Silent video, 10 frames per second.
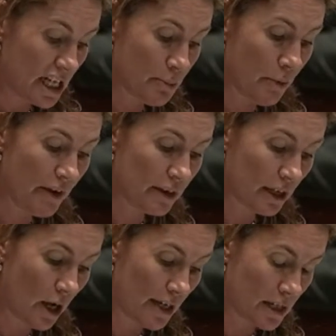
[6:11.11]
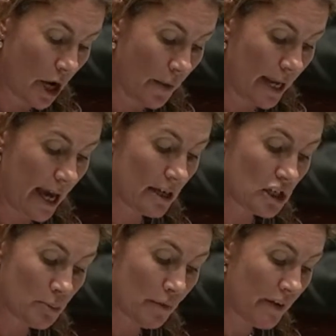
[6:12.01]
to prevent the lights going out
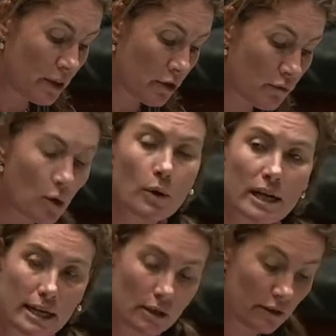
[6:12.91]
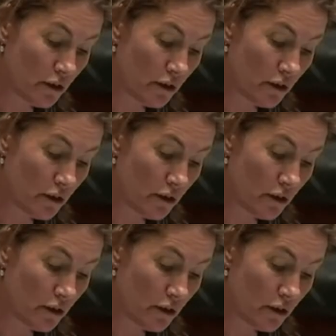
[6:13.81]
and to prevent the ruining